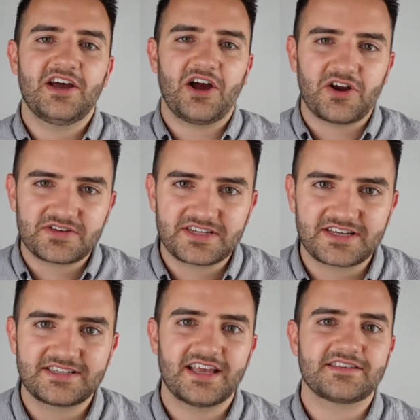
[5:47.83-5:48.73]
our
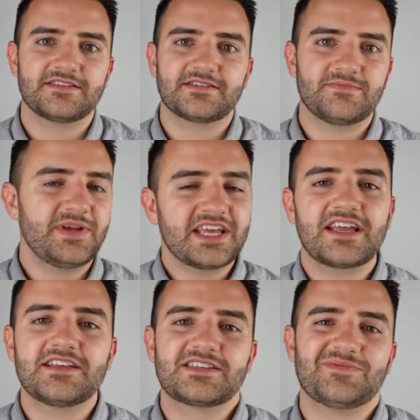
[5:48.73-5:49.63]
successes, big
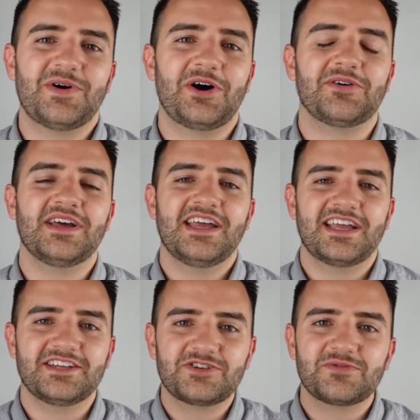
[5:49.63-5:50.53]
and small,
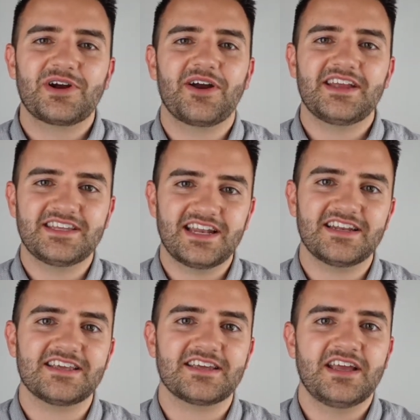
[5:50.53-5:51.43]
into our
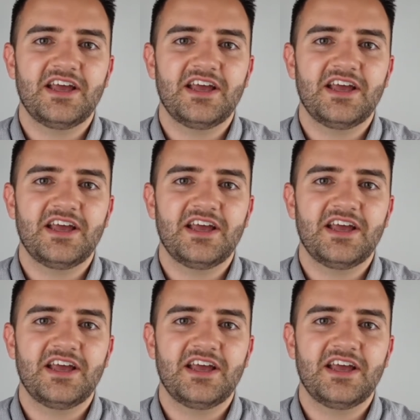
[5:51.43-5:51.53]
identity,